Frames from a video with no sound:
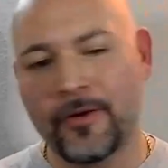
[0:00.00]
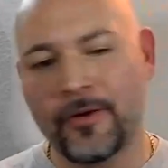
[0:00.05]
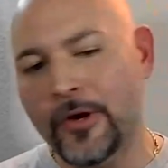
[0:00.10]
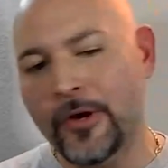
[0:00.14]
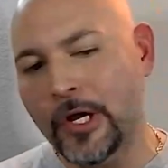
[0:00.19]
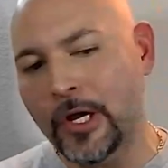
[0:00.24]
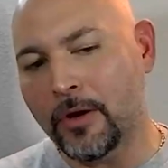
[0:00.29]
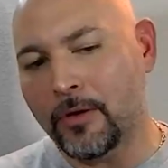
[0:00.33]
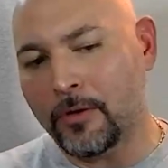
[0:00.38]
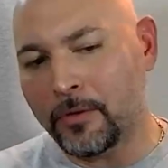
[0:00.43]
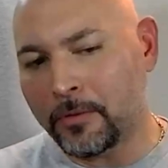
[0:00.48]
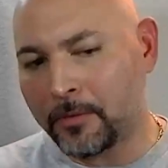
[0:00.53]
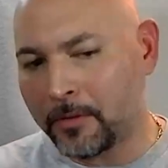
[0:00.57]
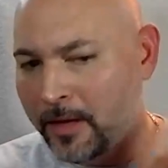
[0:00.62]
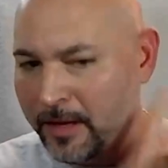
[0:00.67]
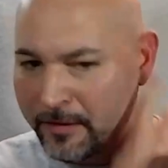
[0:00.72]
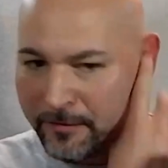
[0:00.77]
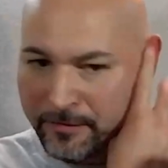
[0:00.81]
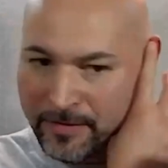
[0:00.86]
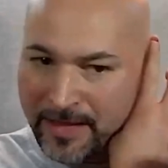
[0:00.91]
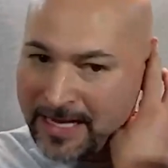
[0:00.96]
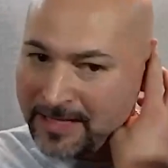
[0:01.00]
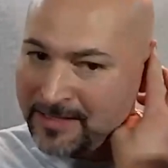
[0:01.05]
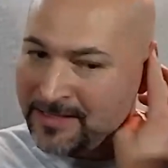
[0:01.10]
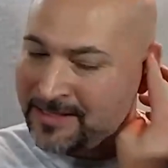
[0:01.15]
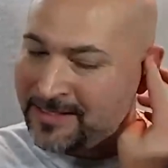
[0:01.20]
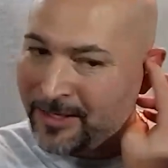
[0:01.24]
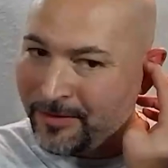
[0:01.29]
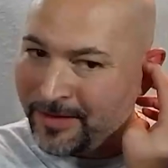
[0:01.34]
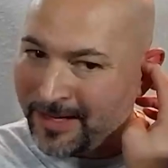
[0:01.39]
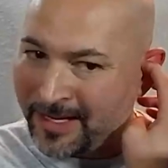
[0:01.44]
I don't know if
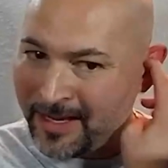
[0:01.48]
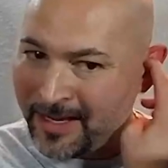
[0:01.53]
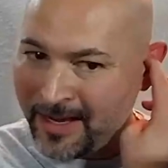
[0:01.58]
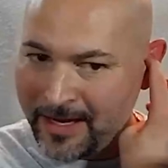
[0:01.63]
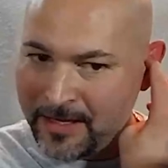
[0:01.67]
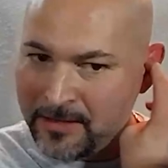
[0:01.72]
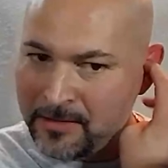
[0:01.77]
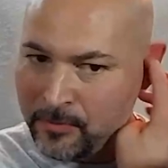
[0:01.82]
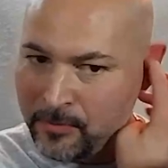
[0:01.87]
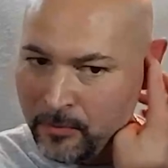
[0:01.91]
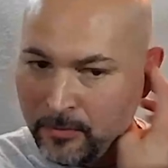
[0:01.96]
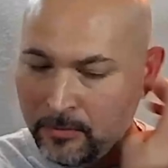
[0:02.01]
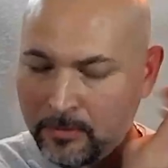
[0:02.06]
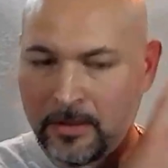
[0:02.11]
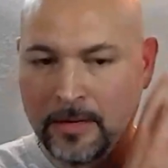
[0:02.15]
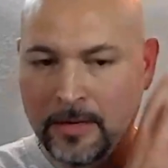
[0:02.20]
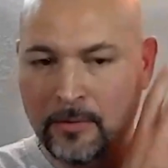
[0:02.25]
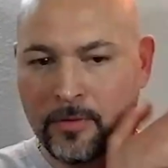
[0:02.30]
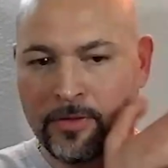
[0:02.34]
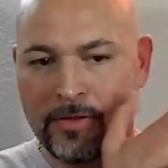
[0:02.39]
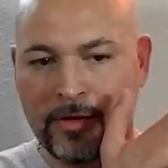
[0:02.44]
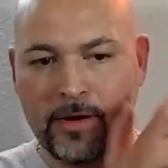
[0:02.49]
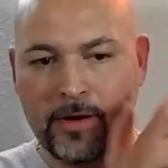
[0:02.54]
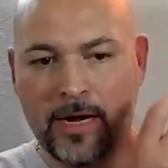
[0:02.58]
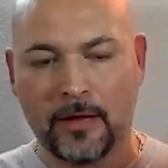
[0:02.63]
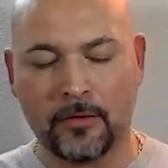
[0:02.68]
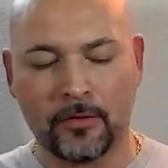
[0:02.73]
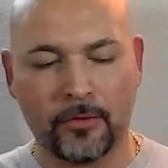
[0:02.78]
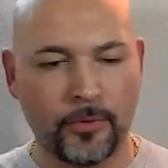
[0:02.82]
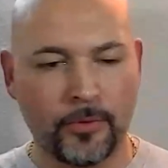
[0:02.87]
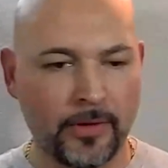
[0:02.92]
that's still the case with their
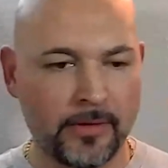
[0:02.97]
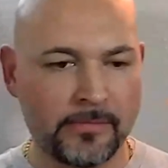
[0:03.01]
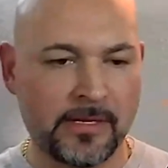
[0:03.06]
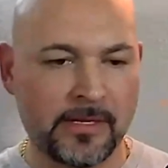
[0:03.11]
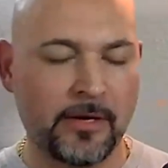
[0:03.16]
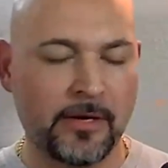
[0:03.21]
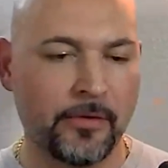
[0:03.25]
algorithms.